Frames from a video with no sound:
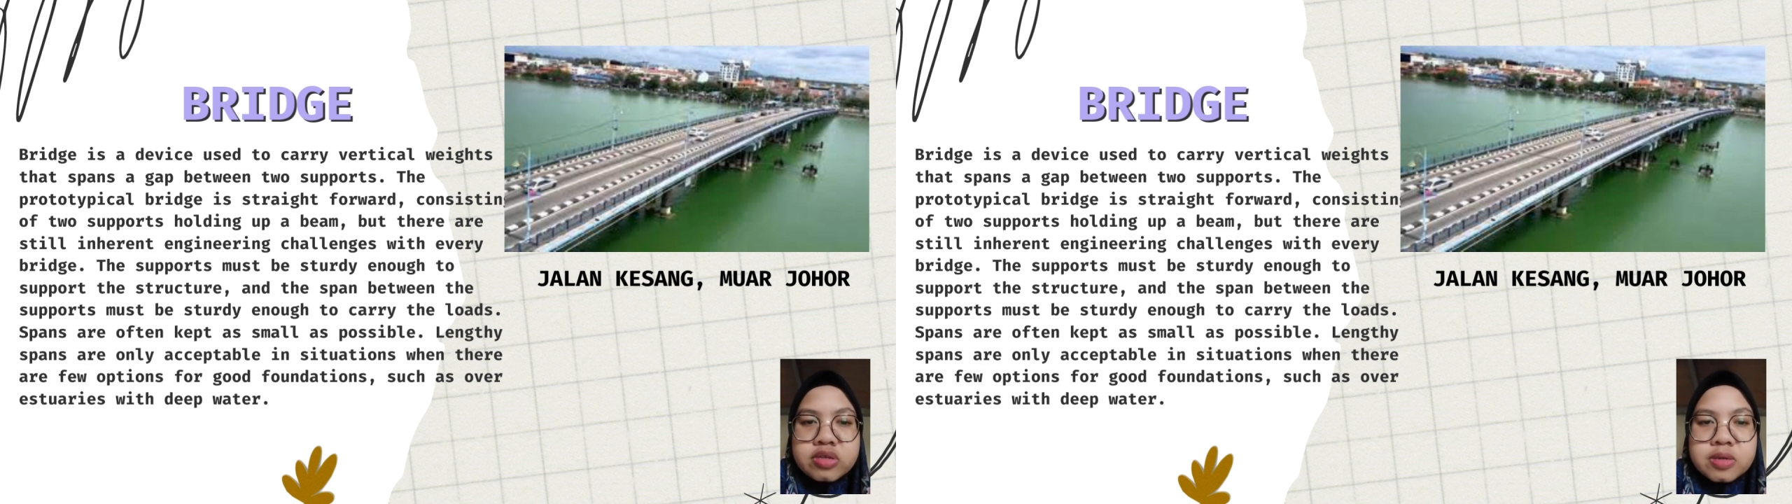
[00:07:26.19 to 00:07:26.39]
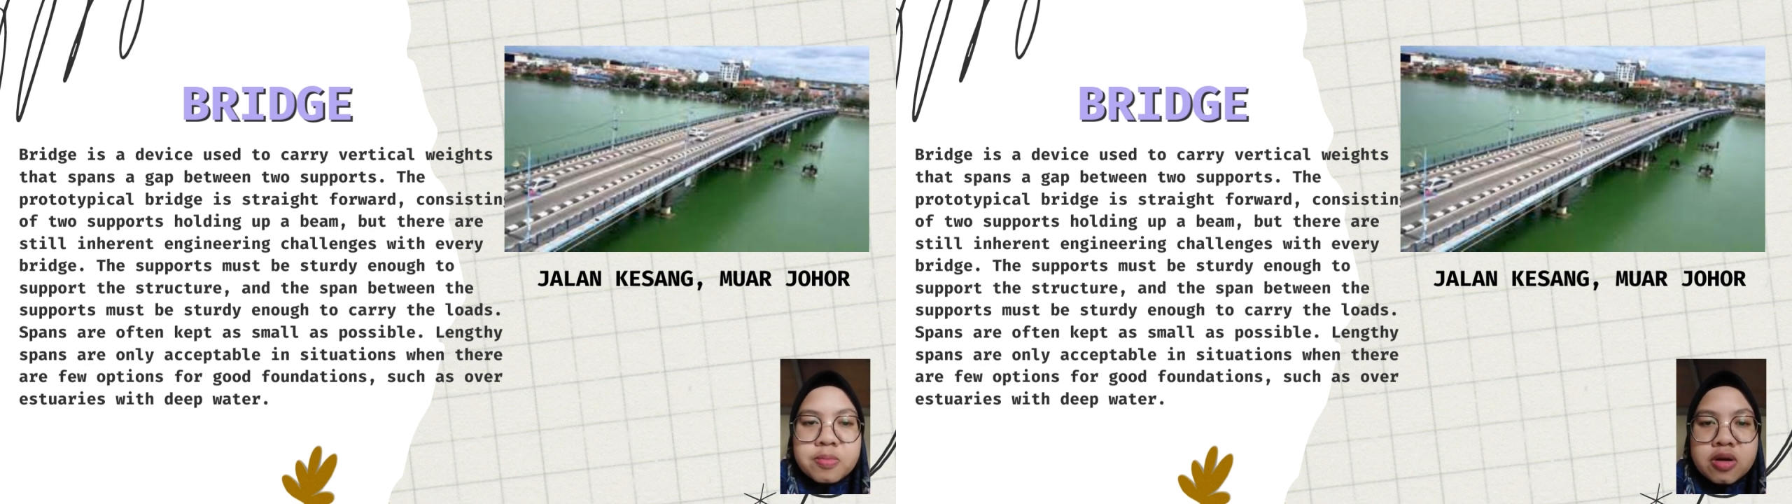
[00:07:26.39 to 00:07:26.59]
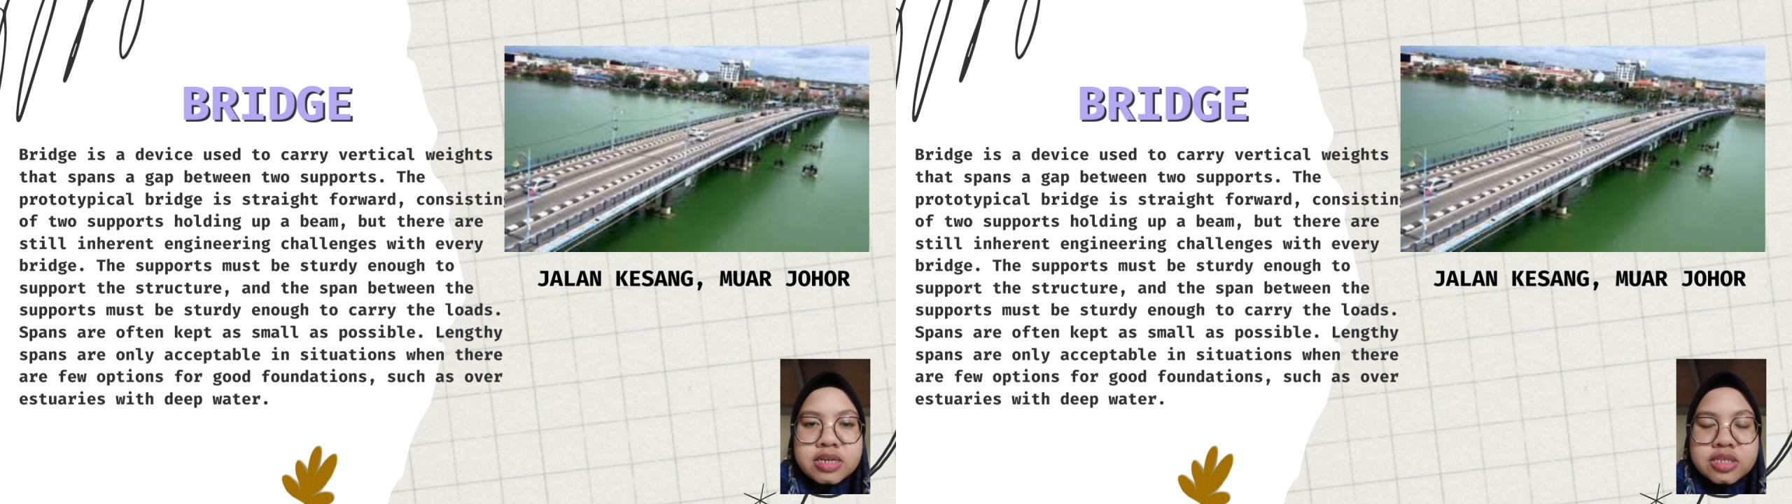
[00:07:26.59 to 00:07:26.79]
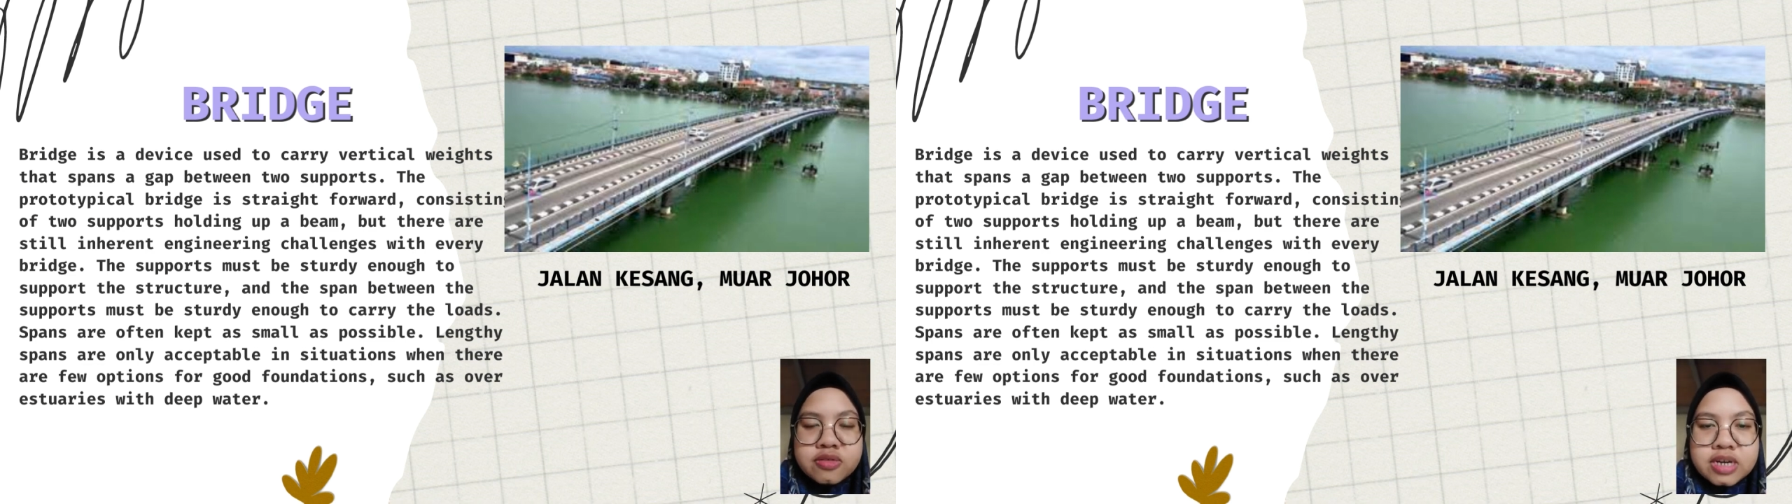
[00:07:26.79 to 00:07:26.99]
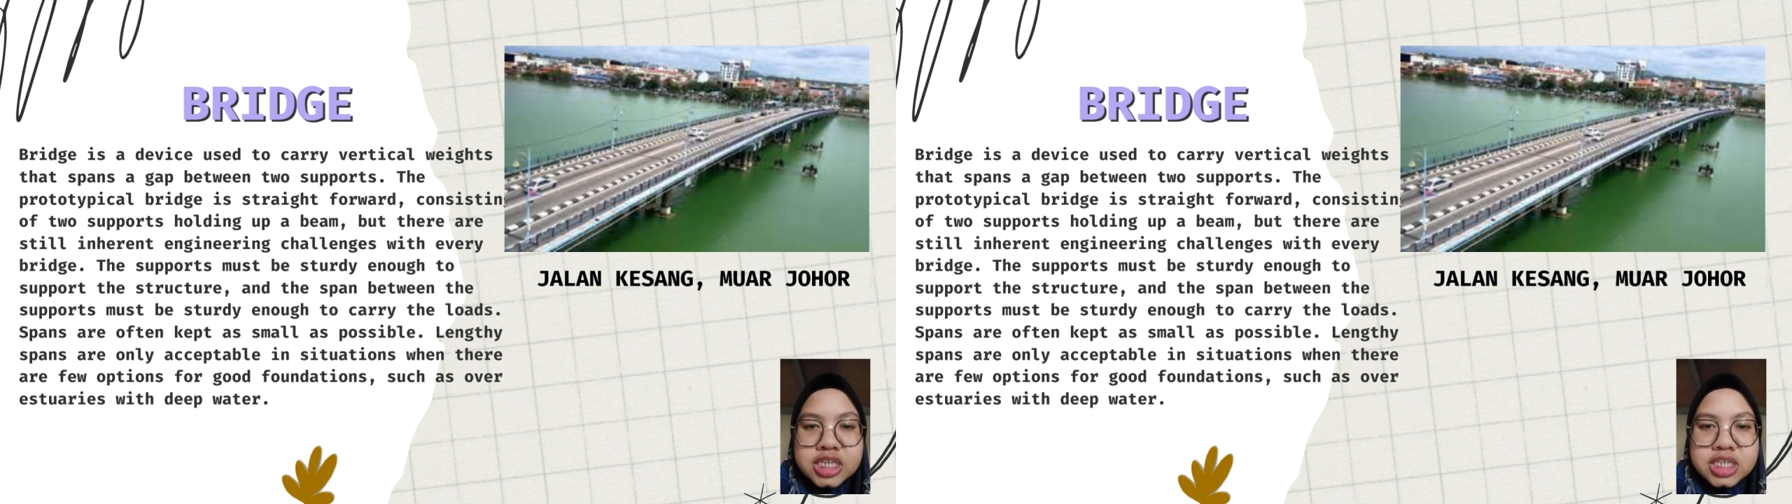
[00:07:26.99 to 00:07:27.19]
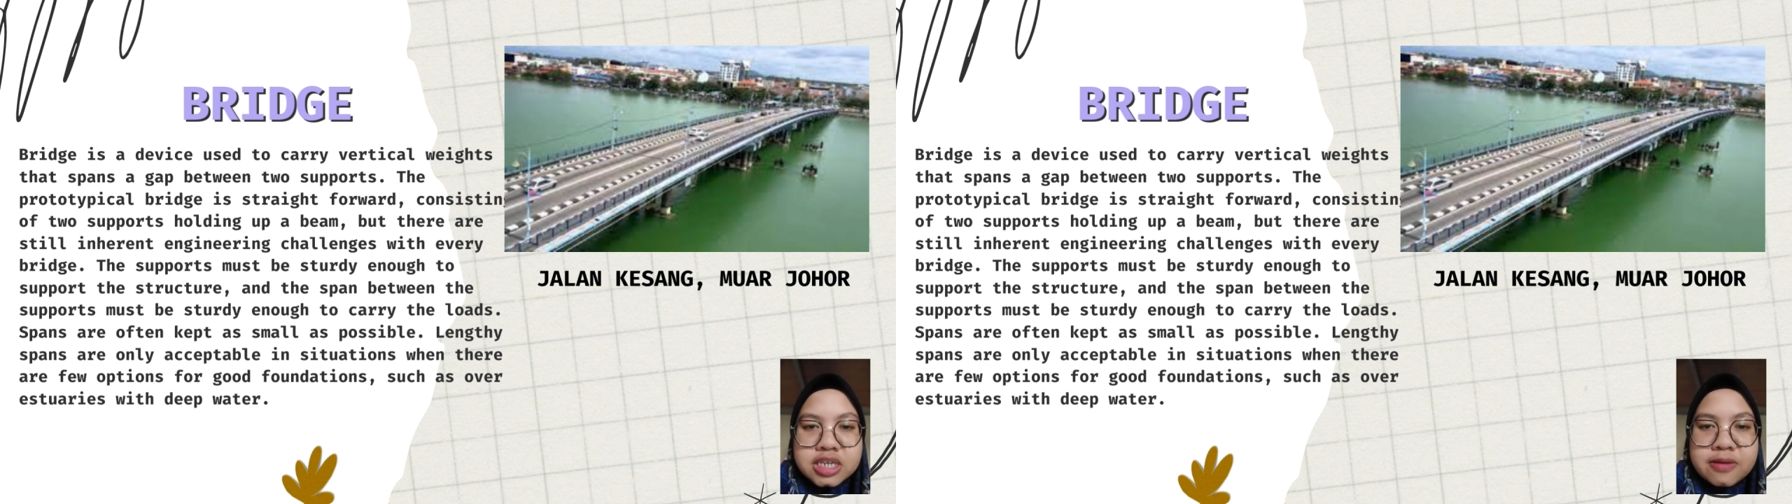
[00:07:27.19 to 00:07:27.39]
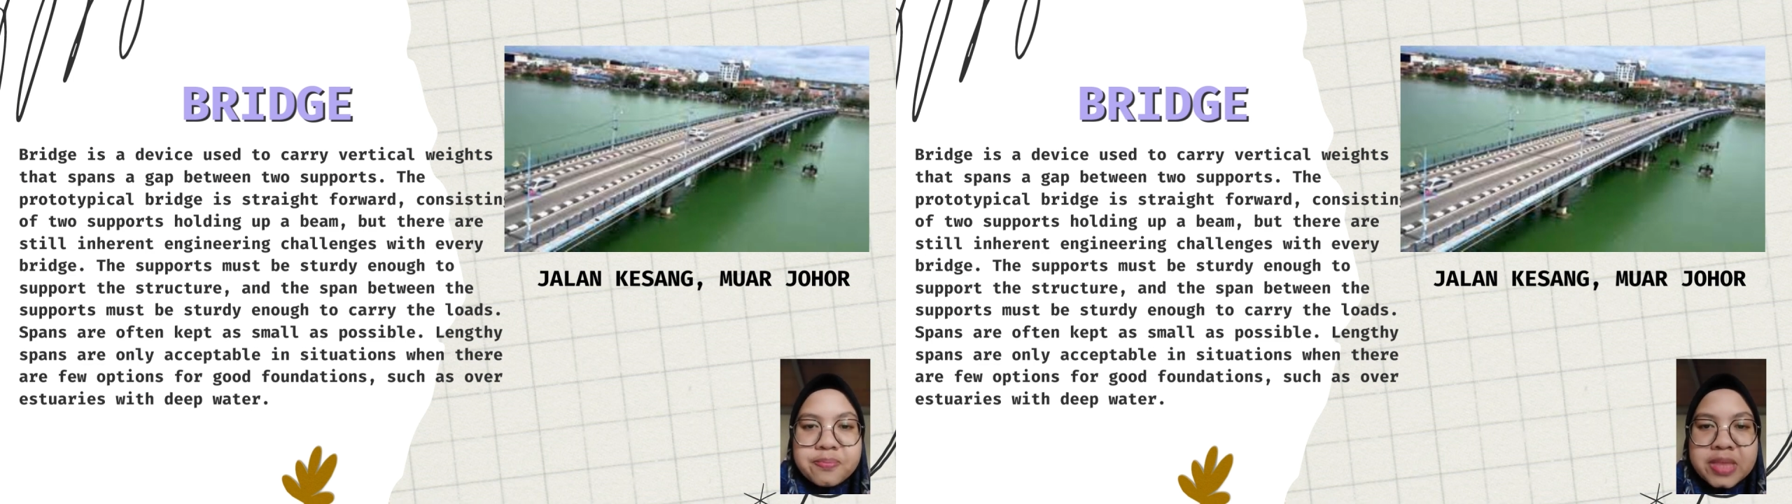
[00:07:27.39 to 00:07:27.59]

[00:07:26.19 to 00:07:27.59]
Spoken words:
to support the structure,